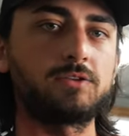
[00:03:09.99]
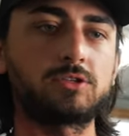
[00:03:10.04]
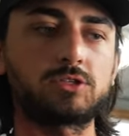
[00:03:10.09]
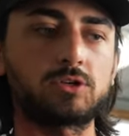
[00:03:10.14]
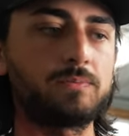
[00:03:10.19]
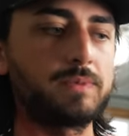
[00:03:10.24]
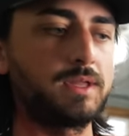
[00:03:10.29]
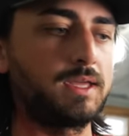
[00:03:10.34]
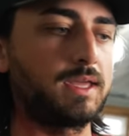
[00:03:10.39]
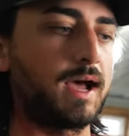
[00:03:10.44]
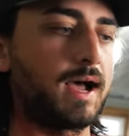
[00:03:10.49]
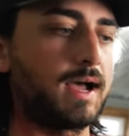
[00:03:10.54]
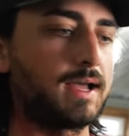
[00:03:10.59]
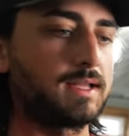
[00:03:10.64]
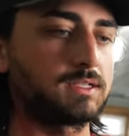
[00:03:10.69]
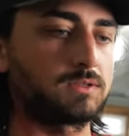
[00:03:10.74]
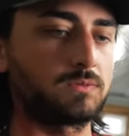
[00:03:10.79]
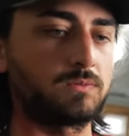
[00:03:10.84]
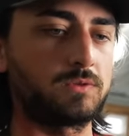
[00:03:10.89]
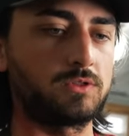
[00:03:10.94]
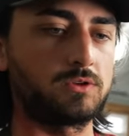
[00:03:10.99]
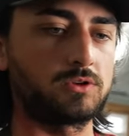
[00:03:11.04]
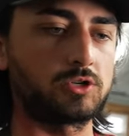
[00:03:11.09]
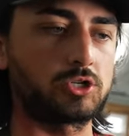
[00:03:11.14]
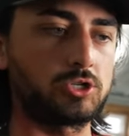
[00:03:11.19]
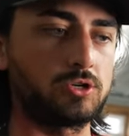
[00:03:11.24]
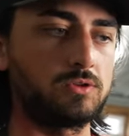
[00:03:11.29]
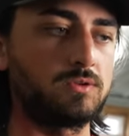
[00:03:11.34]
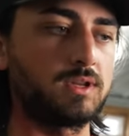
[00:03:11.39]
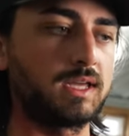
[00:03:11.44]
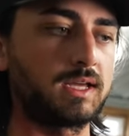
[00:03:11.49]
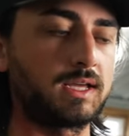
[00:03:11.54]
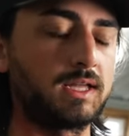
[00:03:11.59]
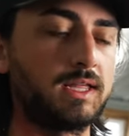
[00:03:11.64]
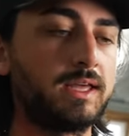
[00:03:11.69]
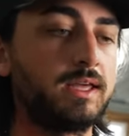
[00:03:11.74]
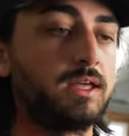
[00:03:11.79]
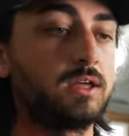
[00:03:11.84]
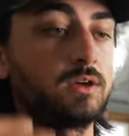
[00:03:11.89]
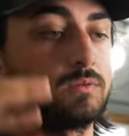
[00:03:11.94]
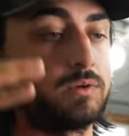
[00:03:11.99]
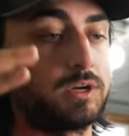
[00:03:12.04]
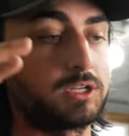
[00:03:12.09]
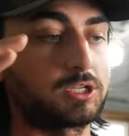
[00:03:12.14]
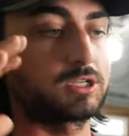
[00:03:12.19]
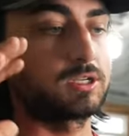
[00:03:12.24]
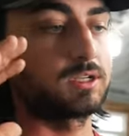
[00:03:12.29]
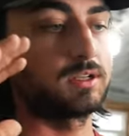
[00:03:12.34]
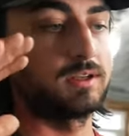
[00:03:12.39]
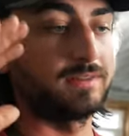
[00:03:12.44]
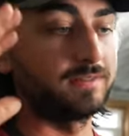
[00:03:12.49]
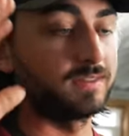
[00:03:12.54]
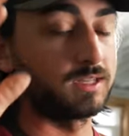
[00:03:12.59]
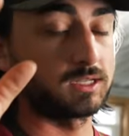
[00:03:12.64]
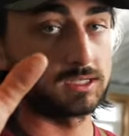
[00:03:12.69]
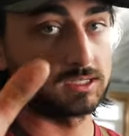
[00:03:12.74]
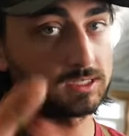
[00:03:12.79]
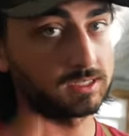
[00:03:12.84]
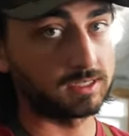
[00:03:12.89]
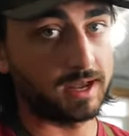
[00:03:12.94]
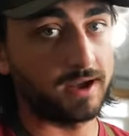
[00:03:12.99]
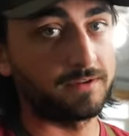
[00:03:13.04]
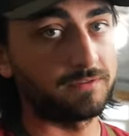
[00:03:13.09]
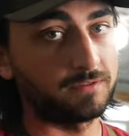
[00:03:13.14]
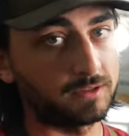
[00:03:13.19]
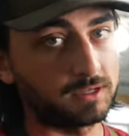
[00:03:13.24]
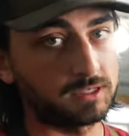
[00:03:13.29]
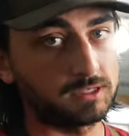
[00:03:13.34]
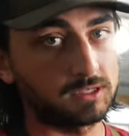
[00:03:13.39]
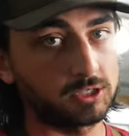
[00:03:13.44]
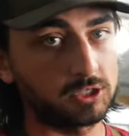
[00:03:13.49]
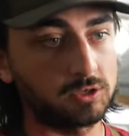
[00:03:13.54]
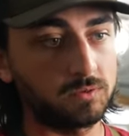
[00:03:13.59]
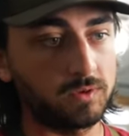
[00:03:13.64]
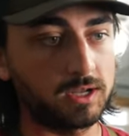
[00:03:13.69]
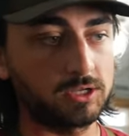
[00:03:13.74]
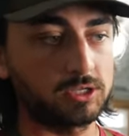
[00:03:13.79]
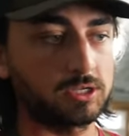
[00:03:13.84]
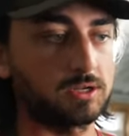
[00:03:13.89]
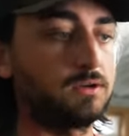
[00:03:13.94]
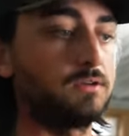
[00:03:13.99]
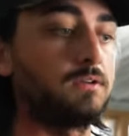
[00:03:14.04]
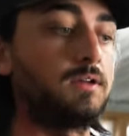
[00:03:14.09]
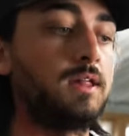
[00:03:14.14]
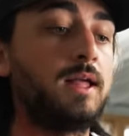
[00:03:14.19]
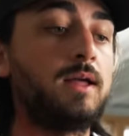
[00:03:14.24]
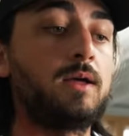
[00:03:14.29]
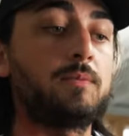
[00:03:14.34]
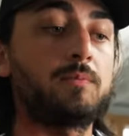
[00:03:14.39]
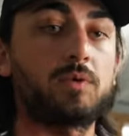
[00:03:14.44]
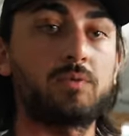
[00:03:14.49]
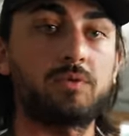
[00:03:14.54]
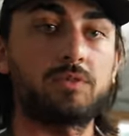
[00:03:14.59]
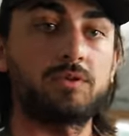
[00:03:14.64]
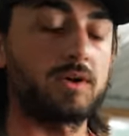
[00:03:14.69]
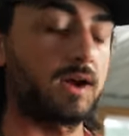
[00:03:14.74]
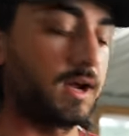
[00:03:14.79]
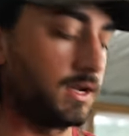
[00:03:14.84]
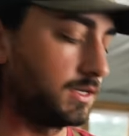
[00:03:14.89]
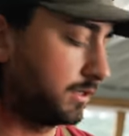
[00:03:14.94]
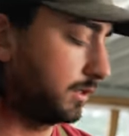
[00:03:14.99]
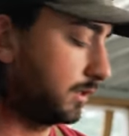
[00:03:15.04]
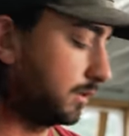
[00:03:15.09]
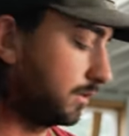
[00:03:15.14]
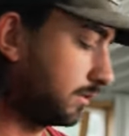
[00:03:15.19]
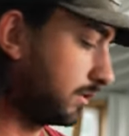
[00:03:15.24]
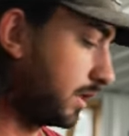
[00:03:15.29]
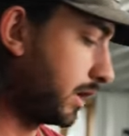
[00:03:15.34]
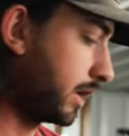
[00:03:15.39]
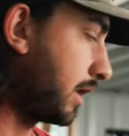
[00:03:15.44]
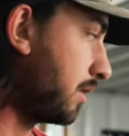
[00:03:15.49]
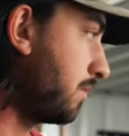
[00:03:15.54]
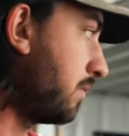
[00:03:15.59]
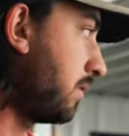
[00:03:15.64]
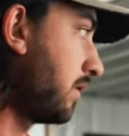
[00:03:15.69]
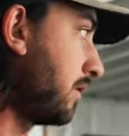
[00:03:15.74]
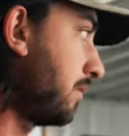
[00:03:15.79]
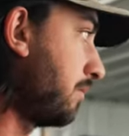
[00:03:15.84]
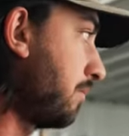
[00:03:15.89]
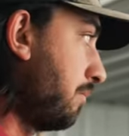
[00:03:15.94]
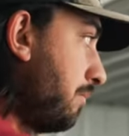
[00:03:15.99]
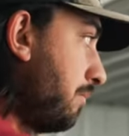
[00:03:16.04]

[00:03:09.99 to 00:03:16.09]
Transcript: So many guys, when they're shooting, which this is definitely situational, but when they're hunting, they're like, I want to